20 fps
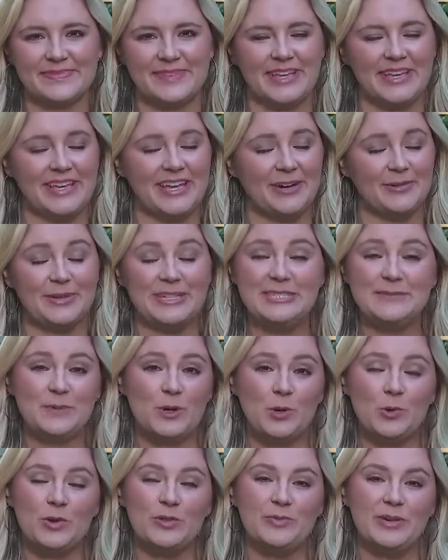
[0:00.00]
Yeah, we
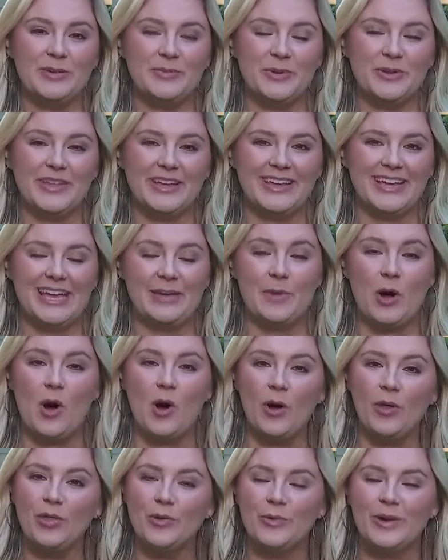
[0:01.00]
spoke with people that came
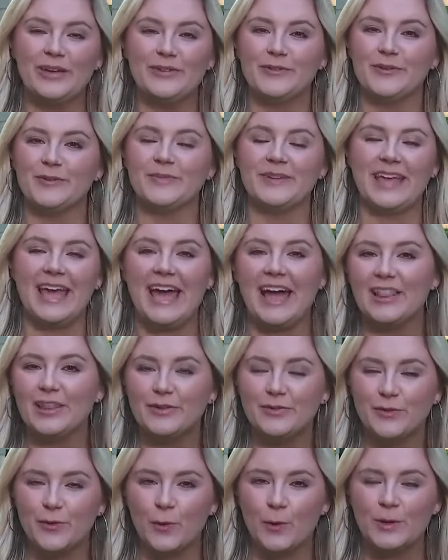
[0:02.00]
all the way from
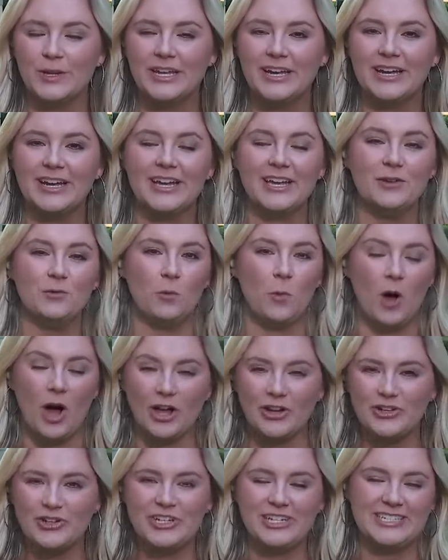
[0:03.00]
California and
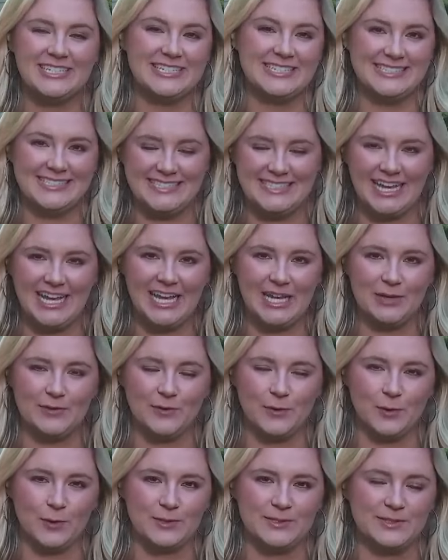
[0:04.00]
Washington State. Of
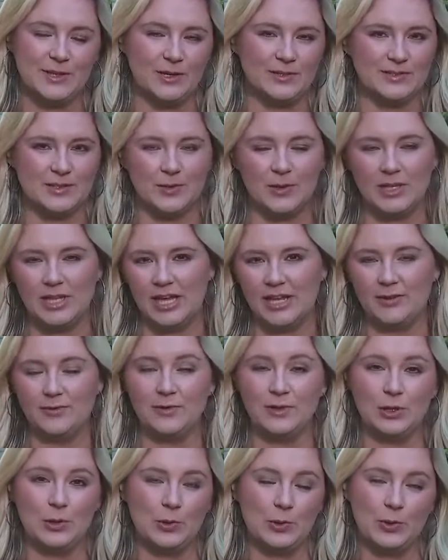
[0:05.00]
course, also a lot of
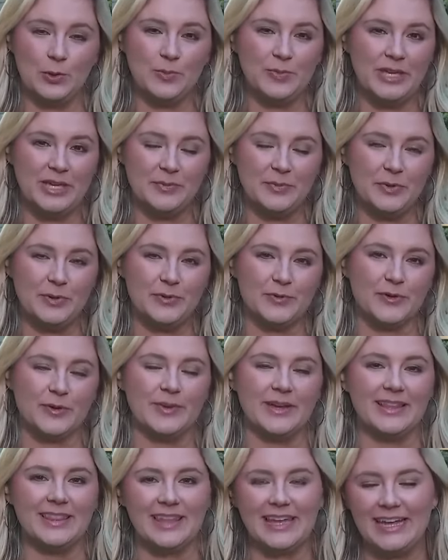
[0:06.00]
local people from
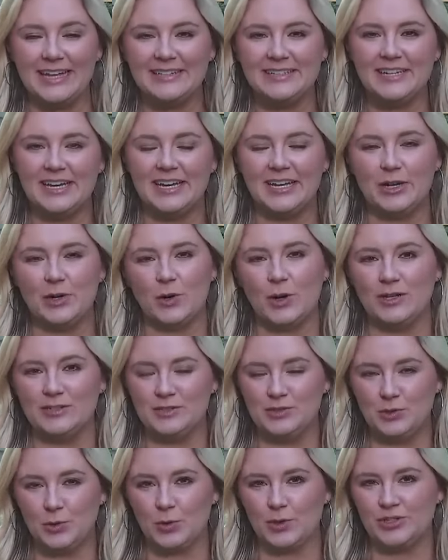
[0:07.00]
Atlanta and
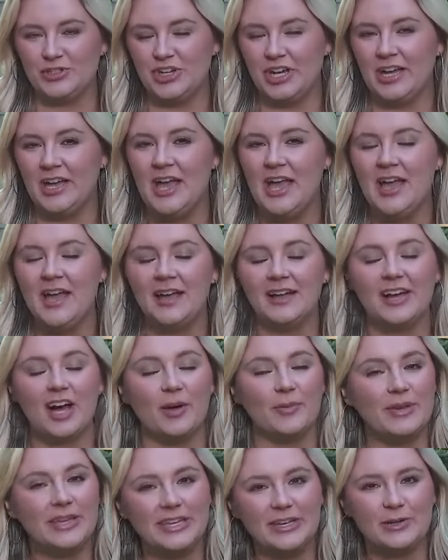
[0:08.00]
across Georgia
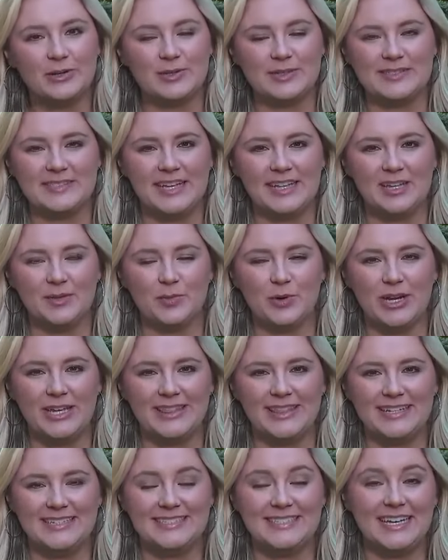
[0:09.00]
coming here to
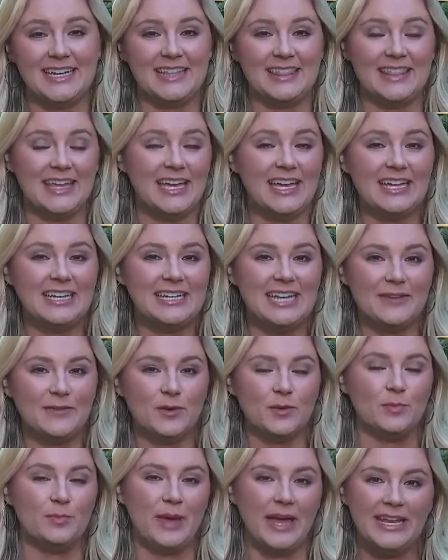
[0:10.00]
celebrate. They say they had
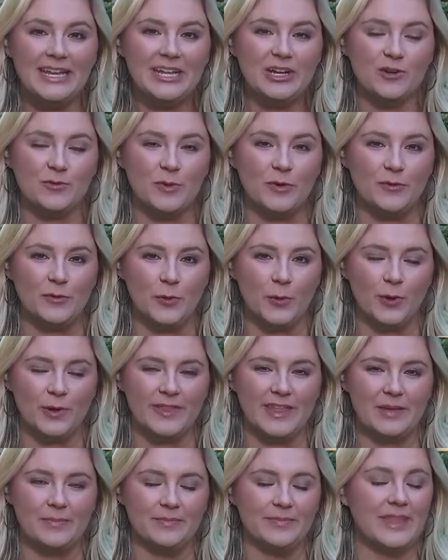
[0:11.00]
never been here before,
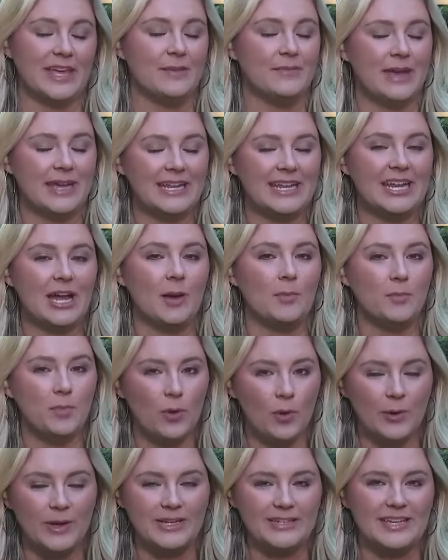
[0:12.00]
that they made it a
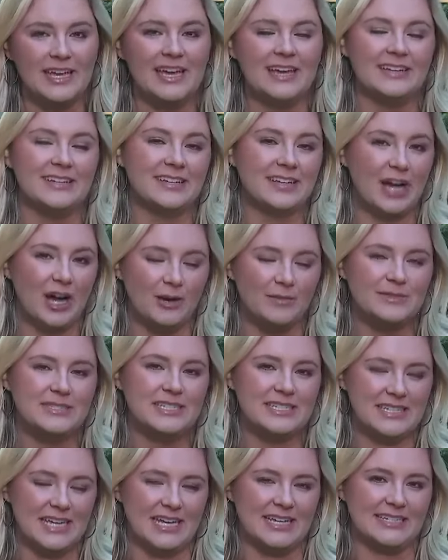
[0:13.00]
point to come
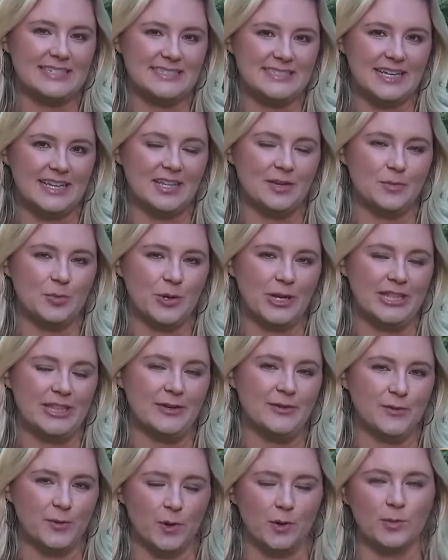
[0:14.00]
today to celebrate
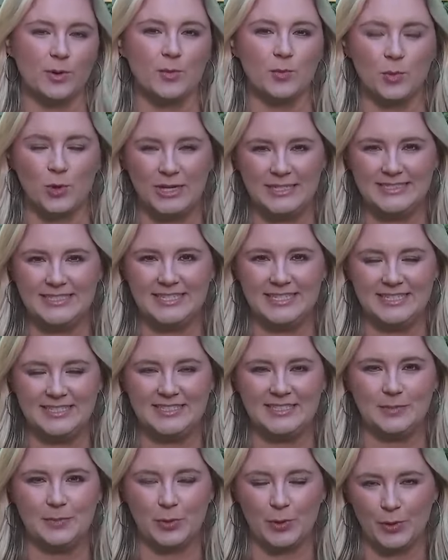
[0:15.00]
the former
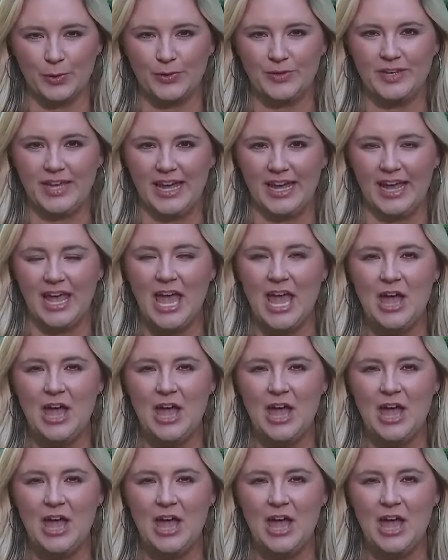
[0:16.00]
president's birthday.